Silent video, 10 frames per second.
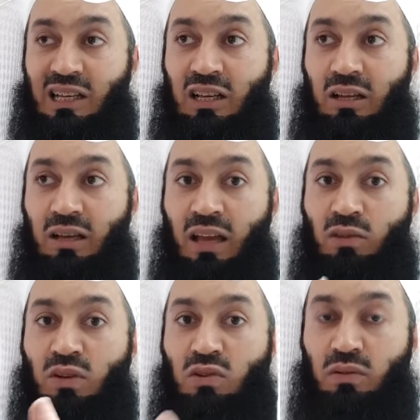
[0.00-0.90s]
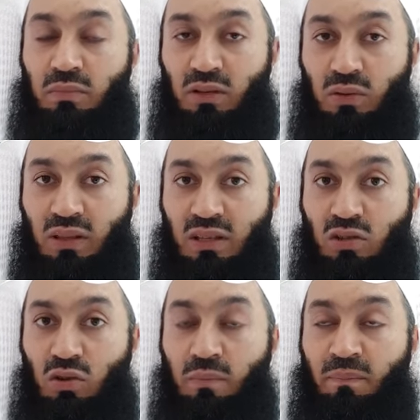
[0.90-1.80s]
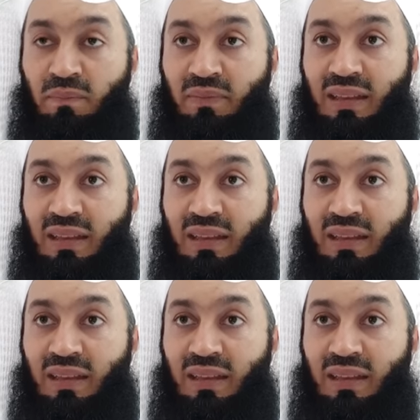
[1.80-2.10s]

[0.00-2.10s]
And we shouldn't be doing this. So